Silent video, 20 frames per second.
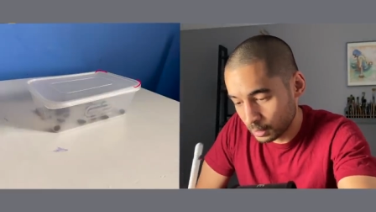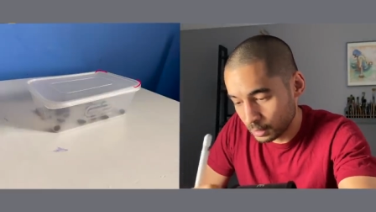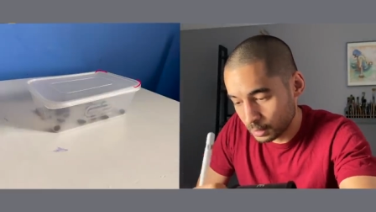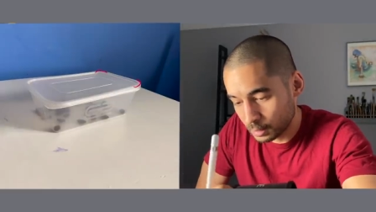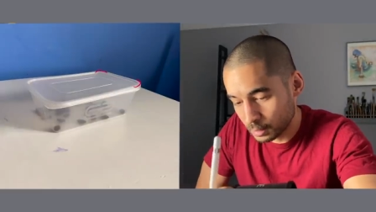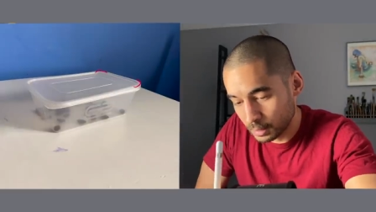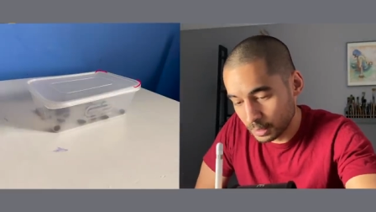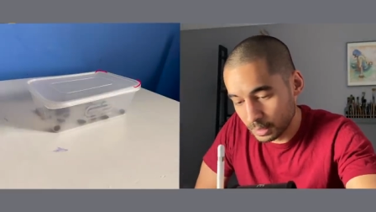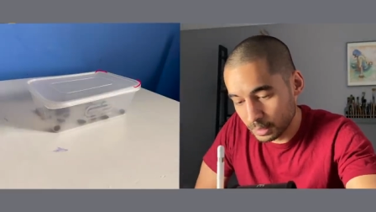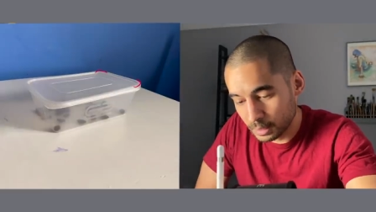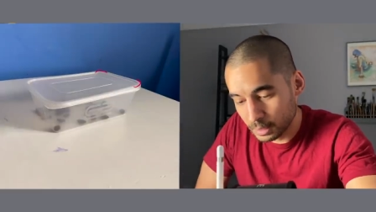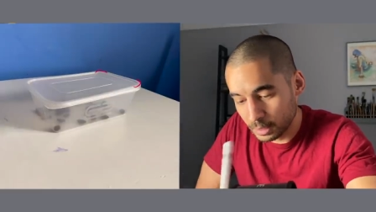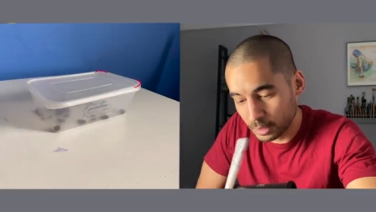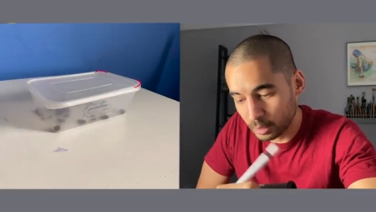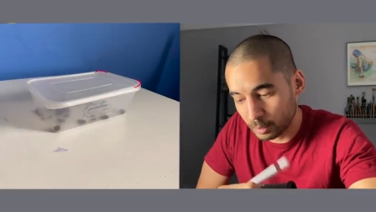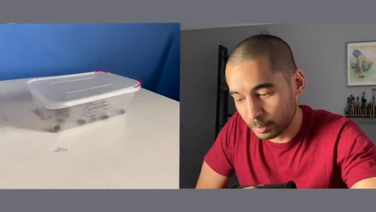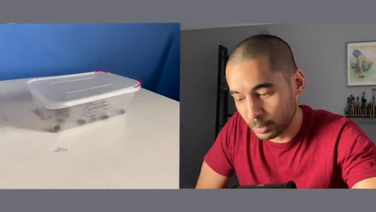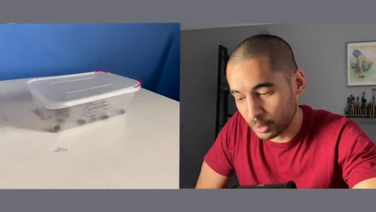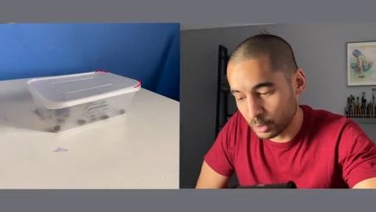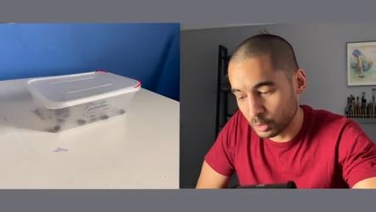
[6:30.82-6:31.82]
So that's a
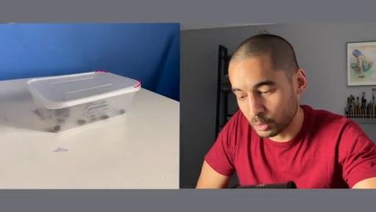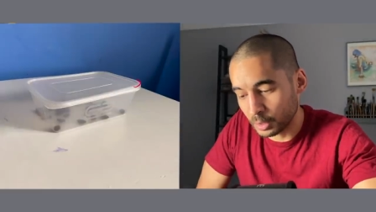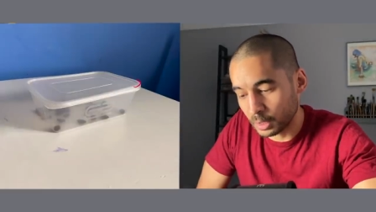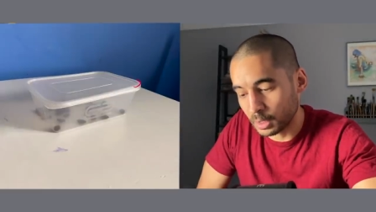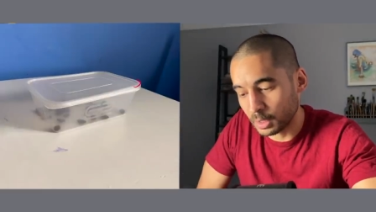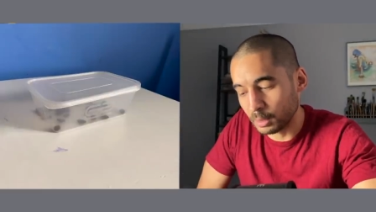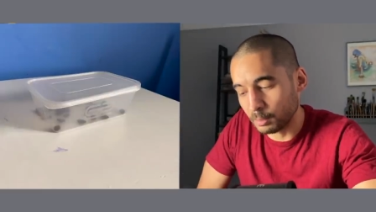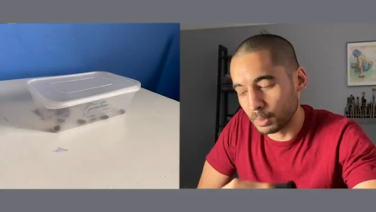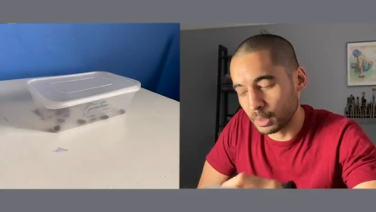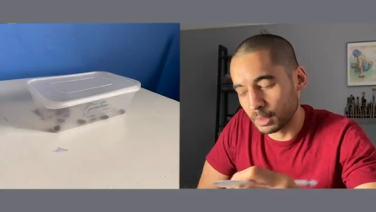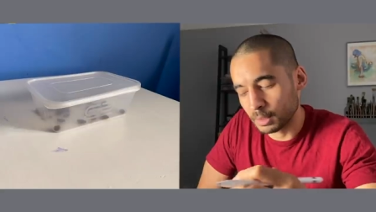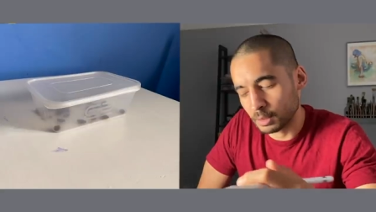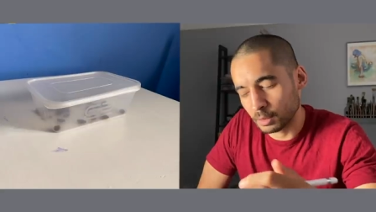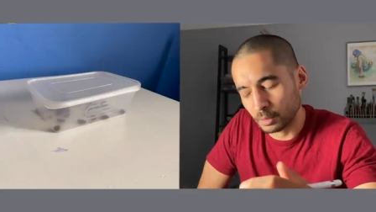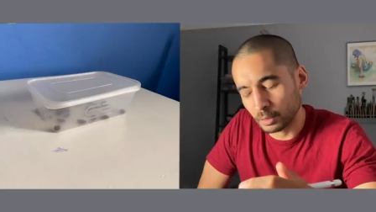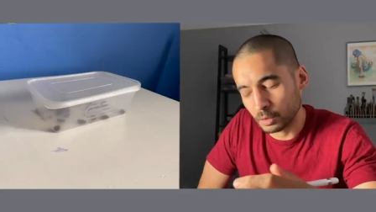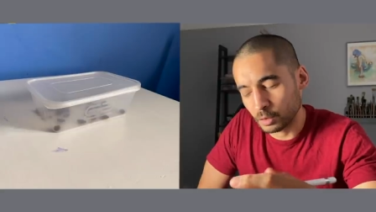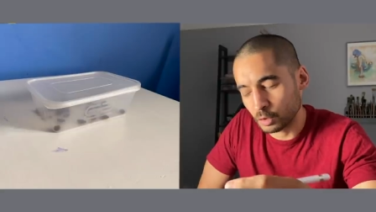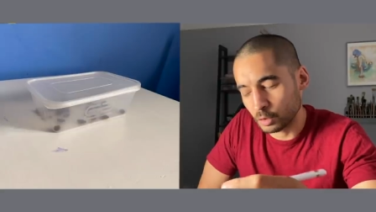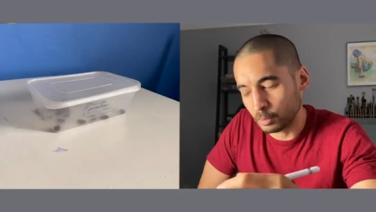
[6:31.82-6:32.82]
little bit tricky, but it's
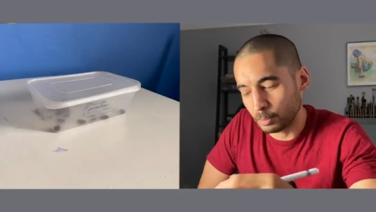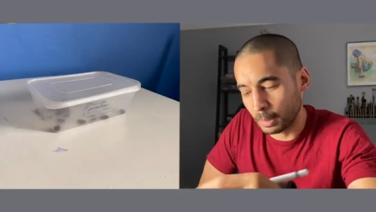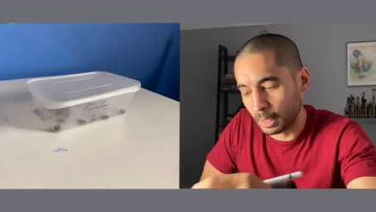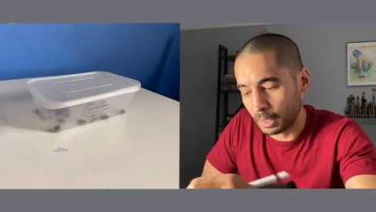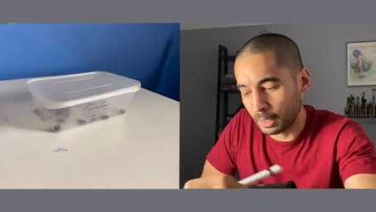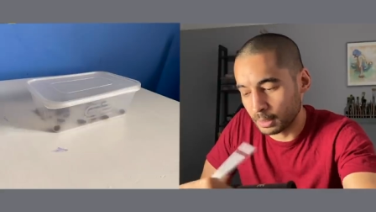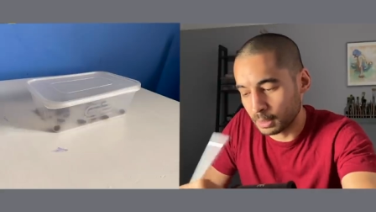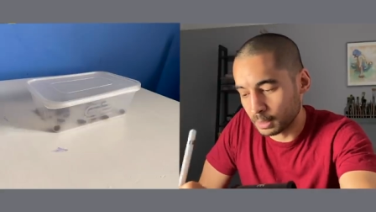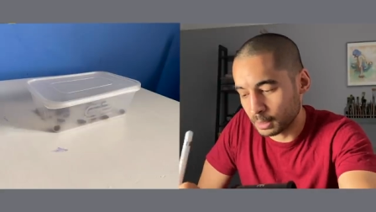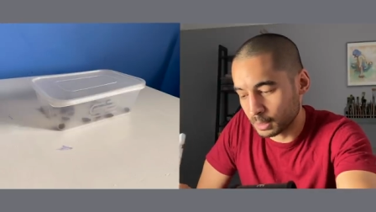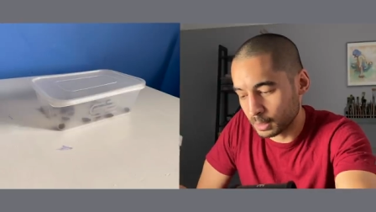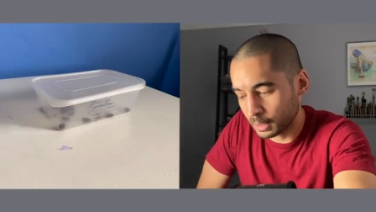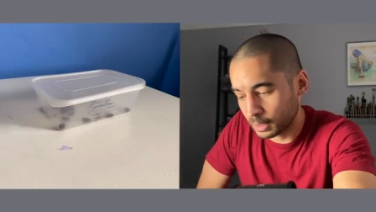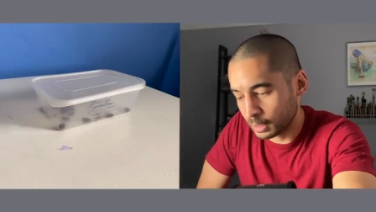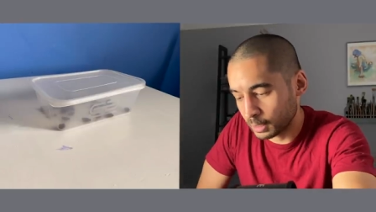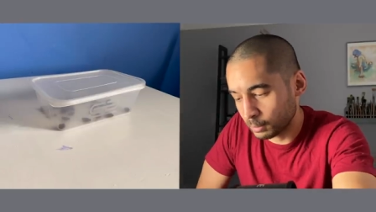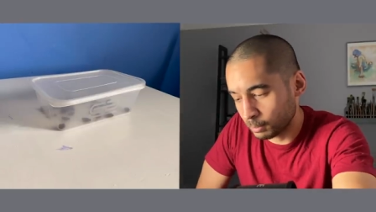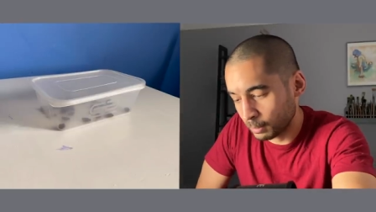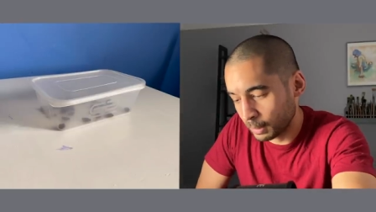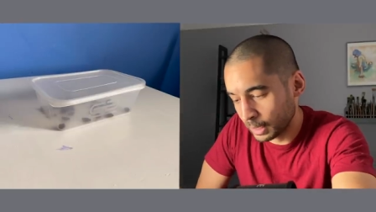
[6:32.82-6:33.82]
not too bad because I
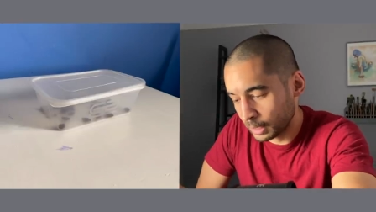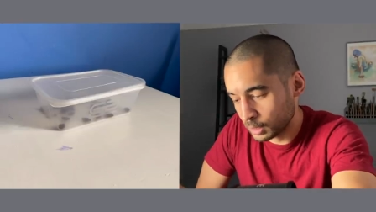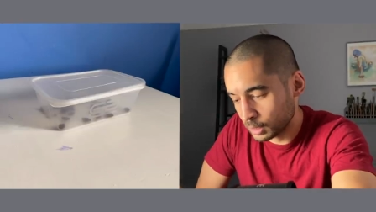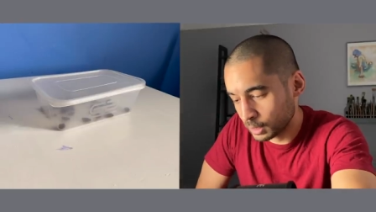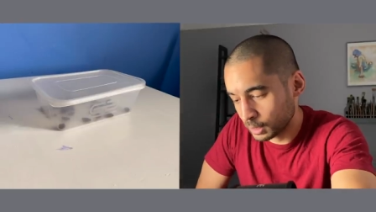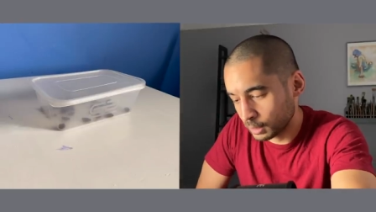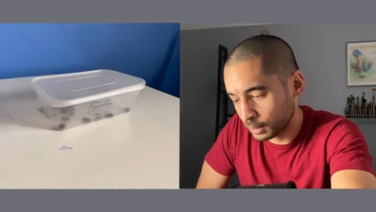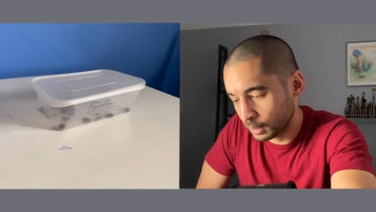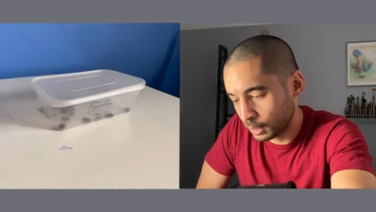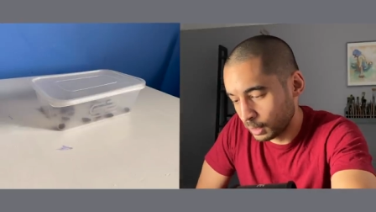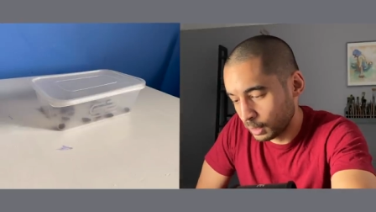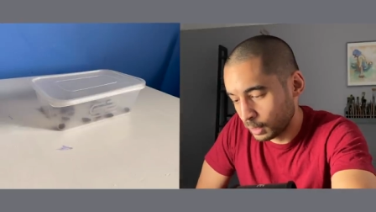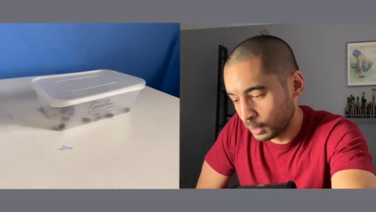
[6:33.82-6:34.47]
could imagine